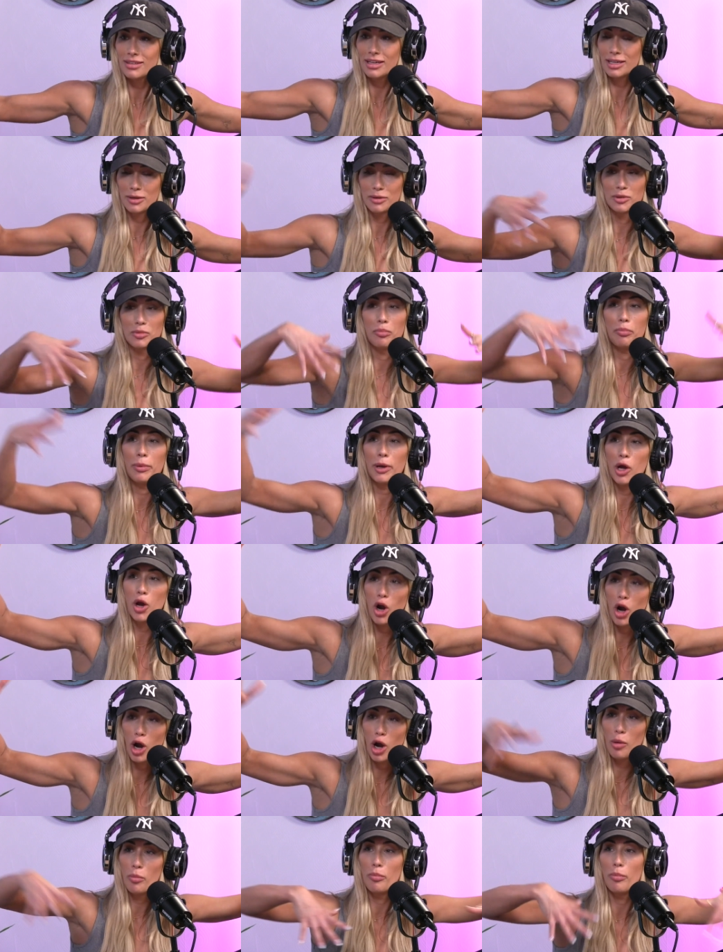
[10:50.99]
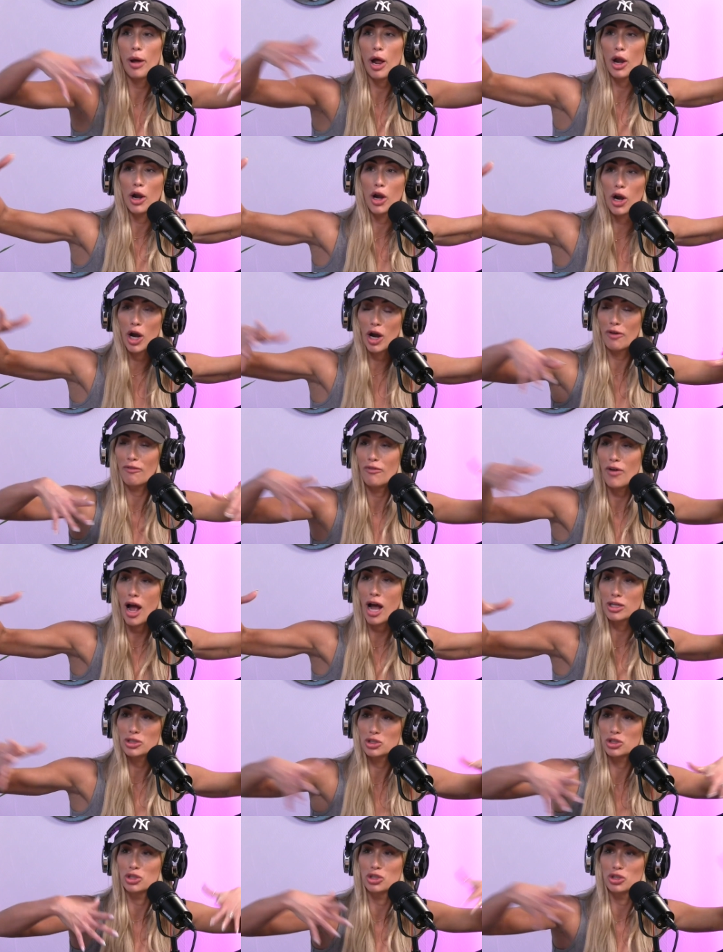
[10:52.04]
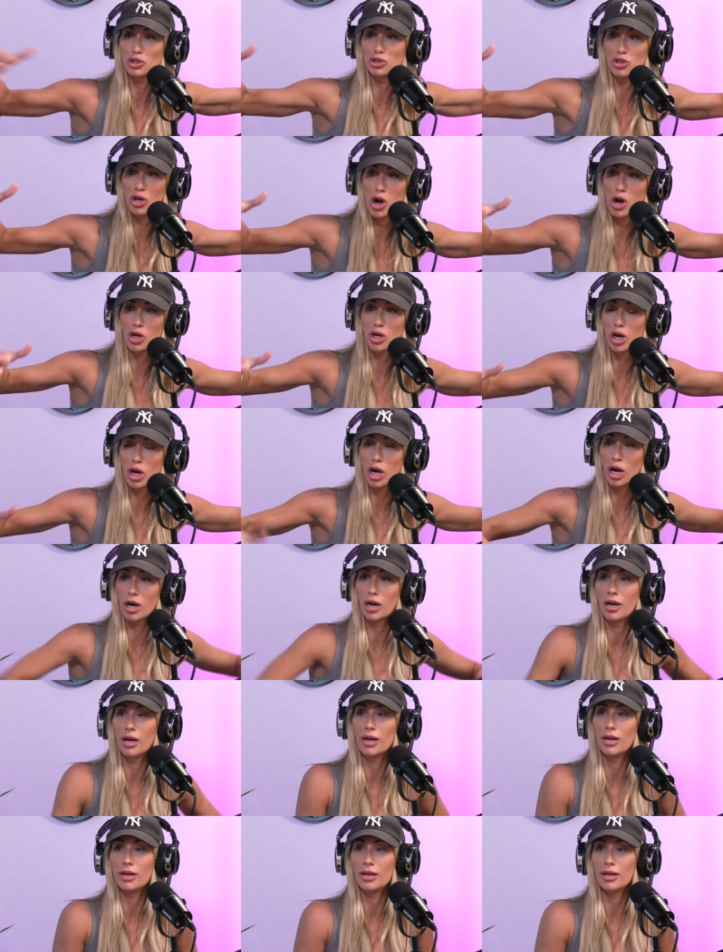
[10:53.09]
Like it was bigger, better, faster, stronger.